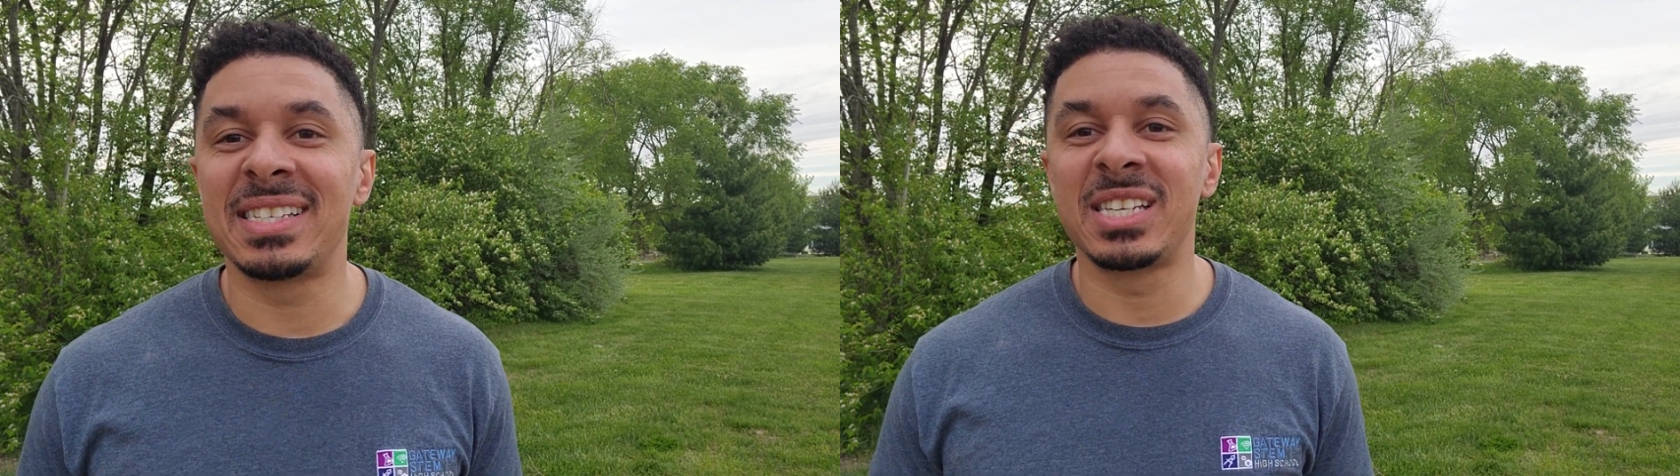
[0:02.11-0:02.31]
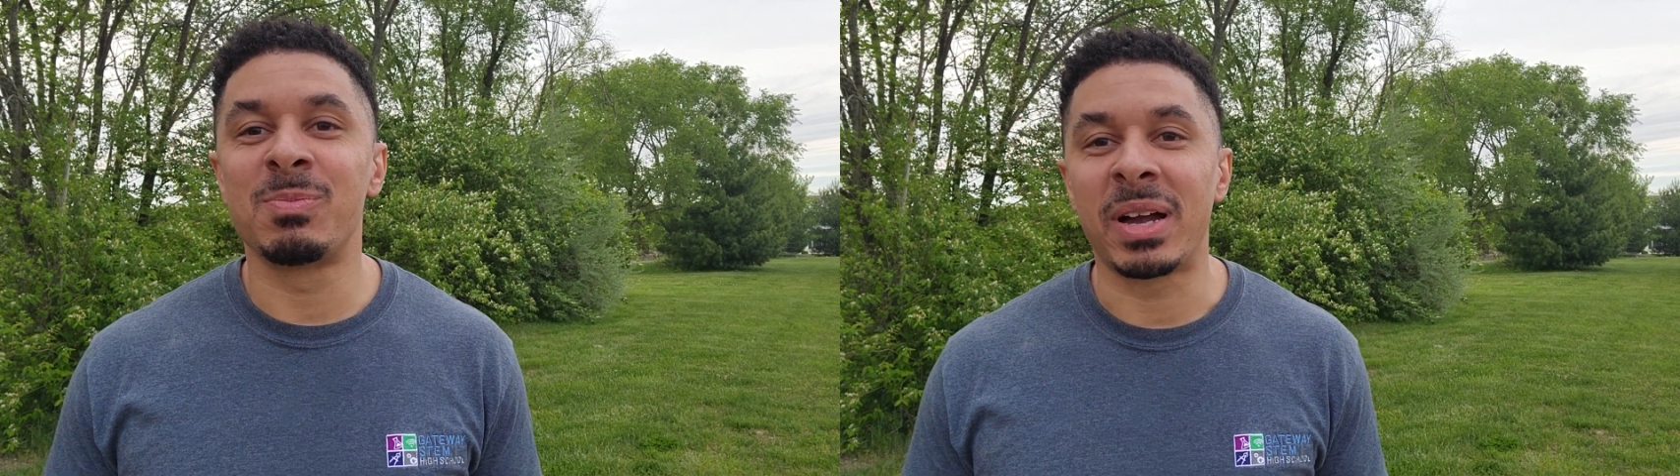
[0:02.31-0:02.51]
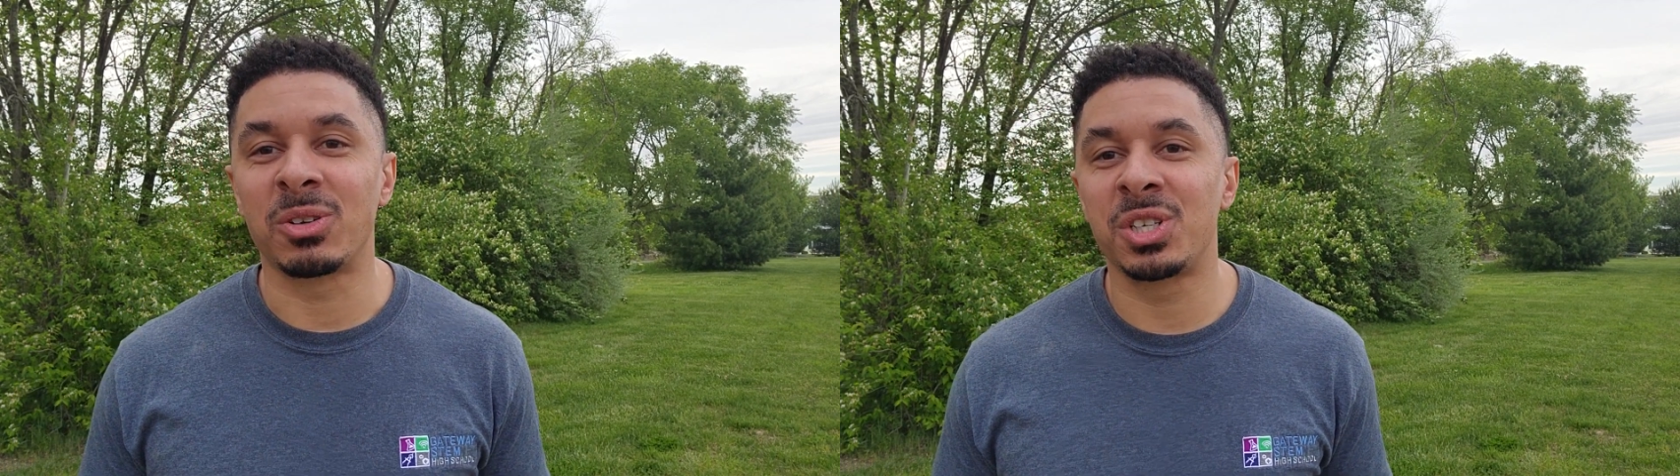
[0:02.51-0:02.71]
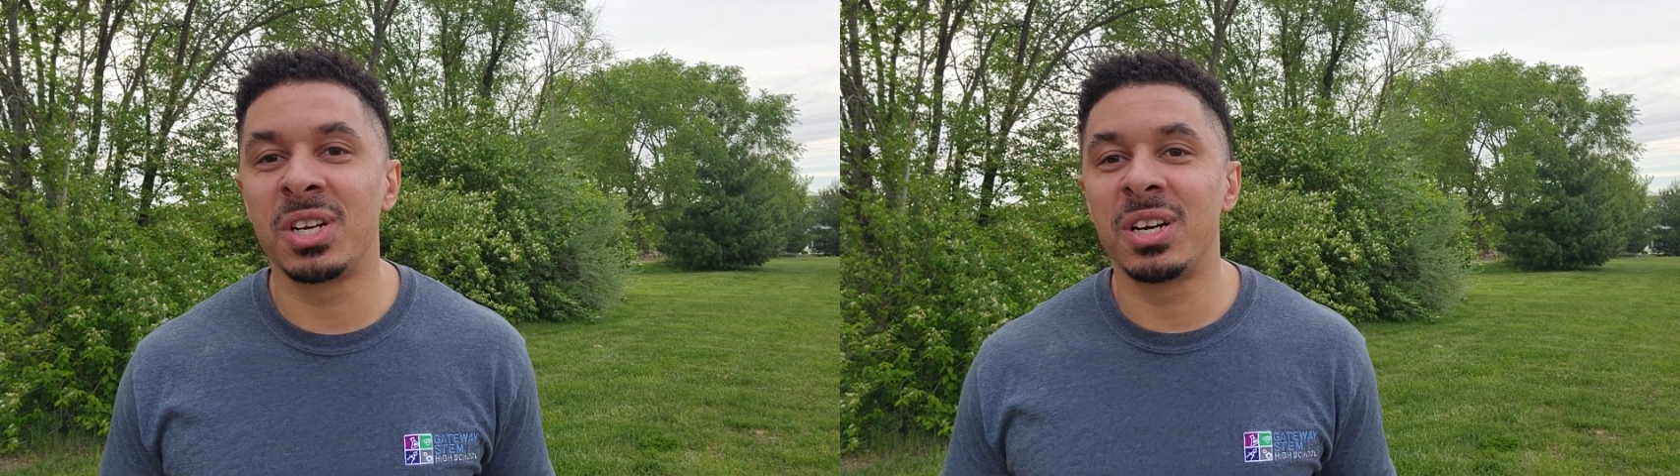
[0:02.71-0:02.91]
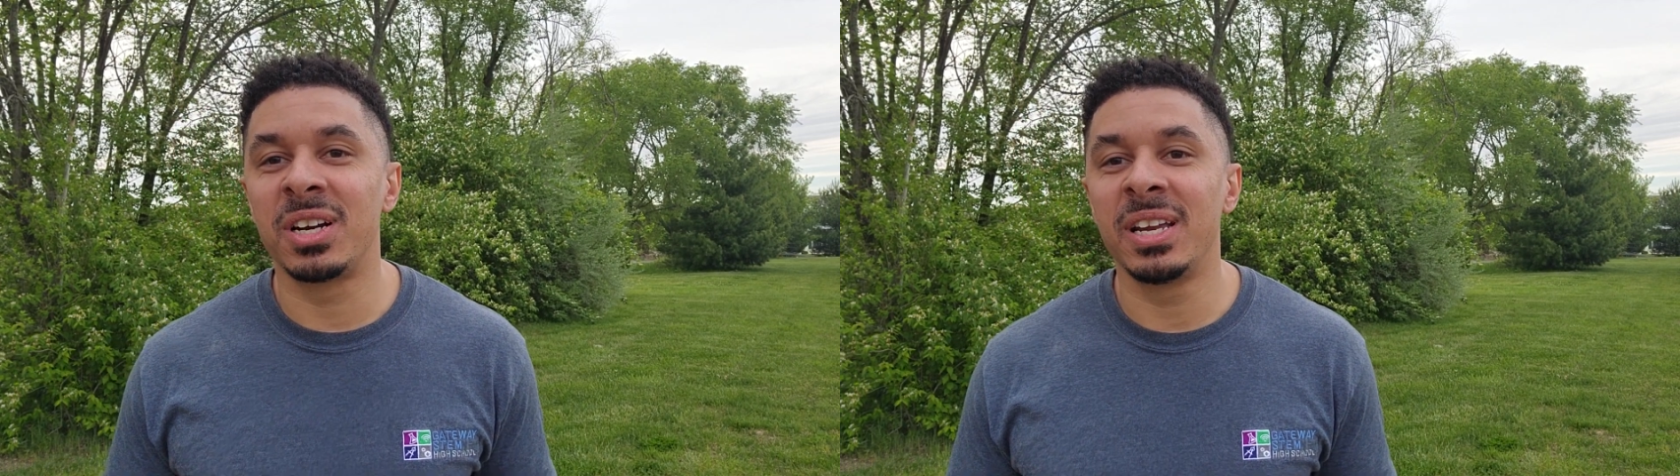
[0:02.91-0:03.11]
This is Michael
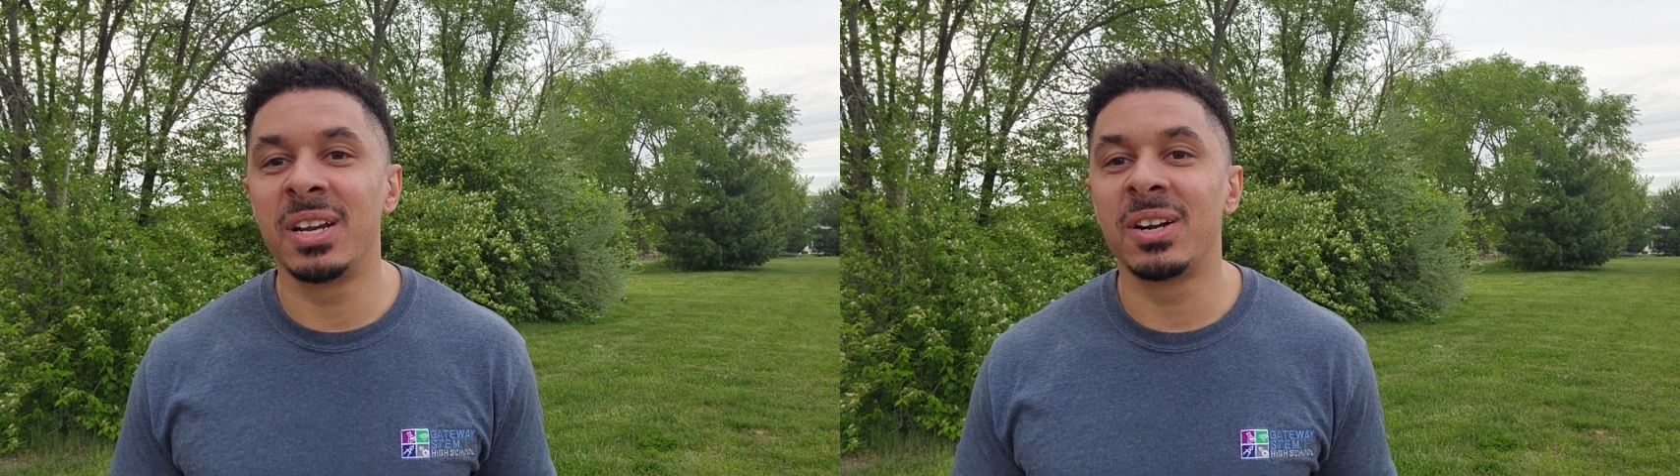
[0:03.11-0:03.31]
Shearer here,